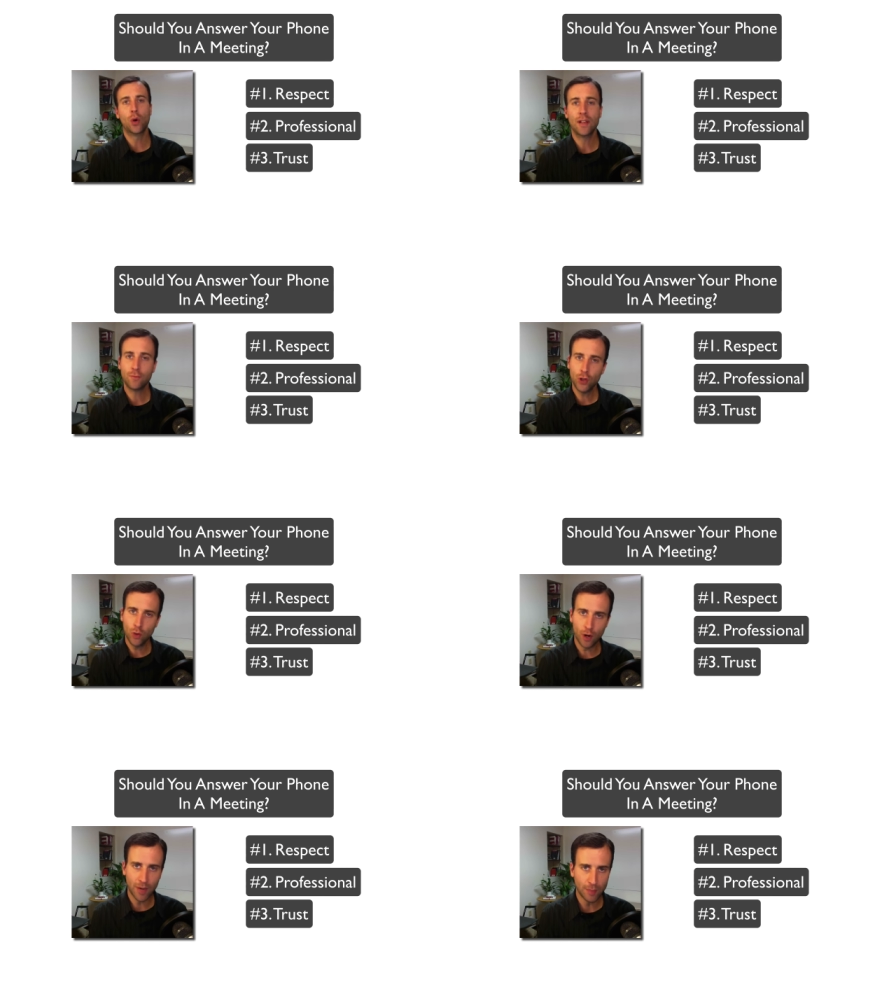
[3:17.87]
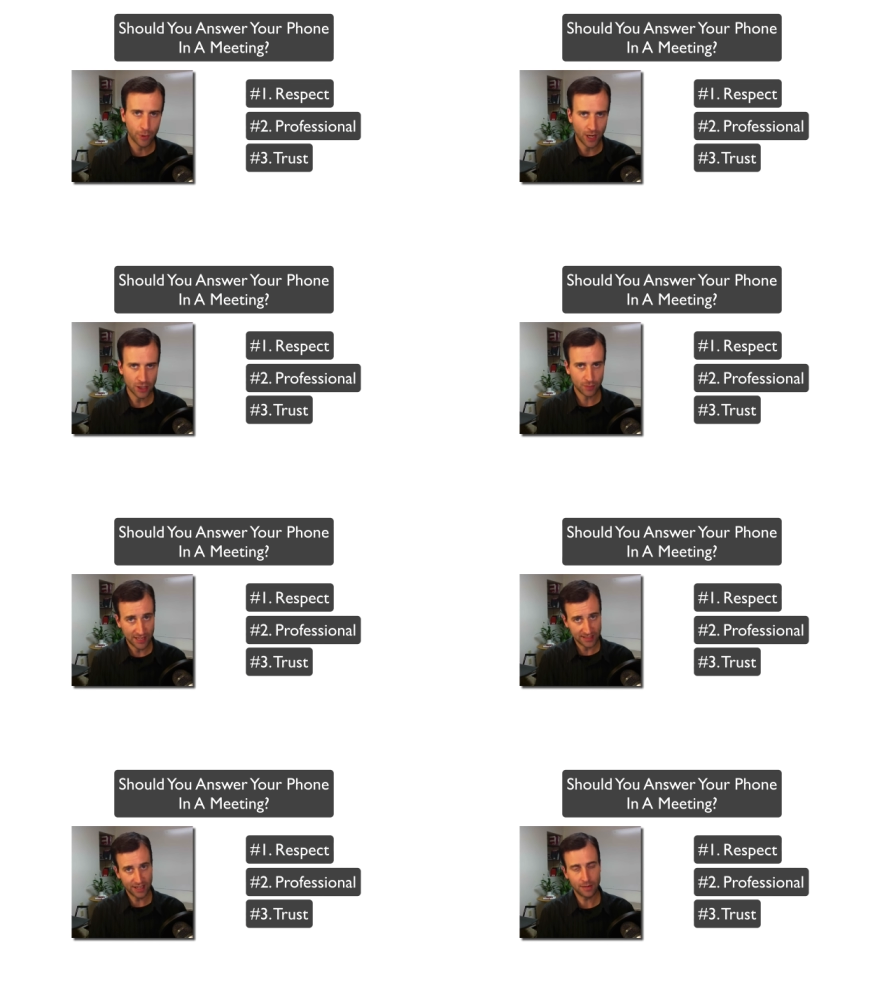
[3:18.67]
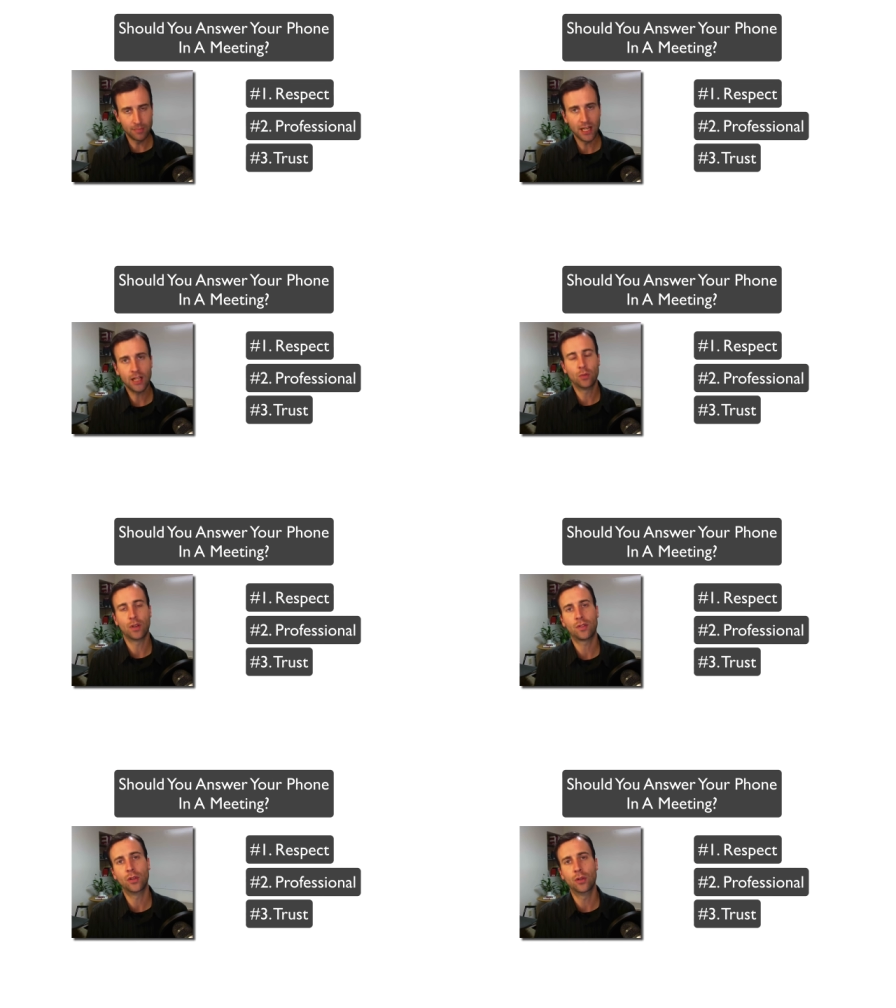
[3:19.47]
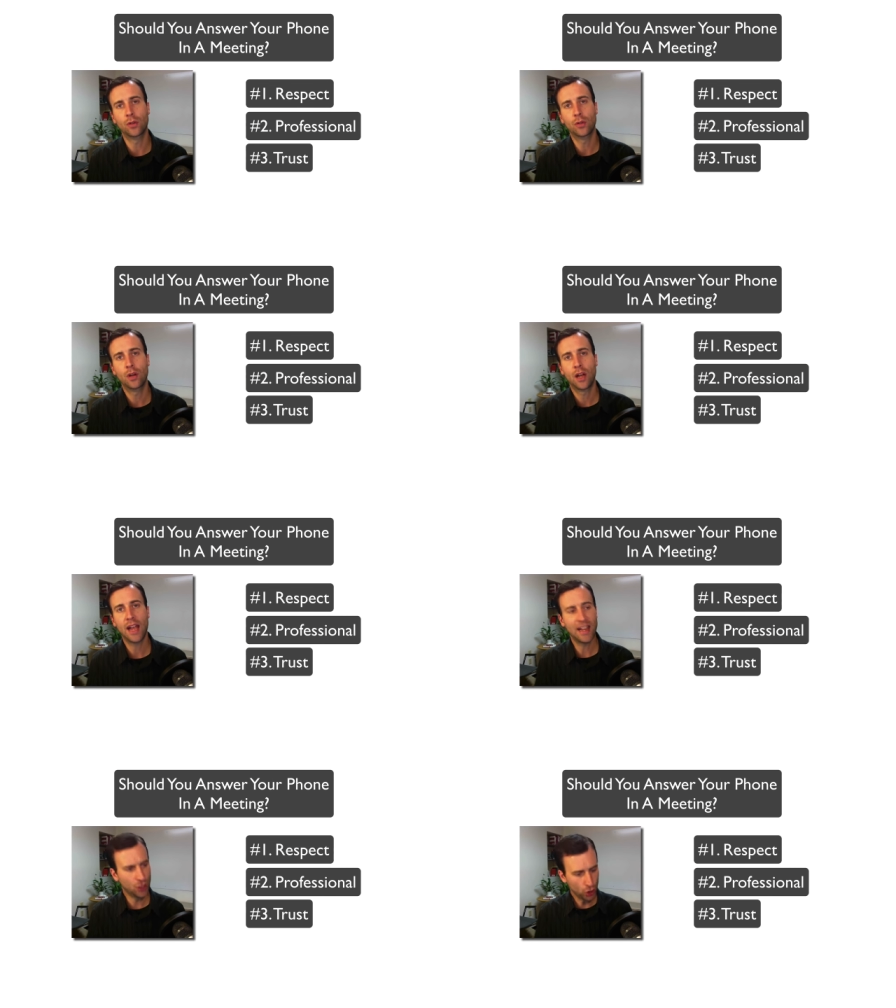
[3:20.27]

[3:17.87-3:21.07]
If you are my prospect and I'm meeting with you and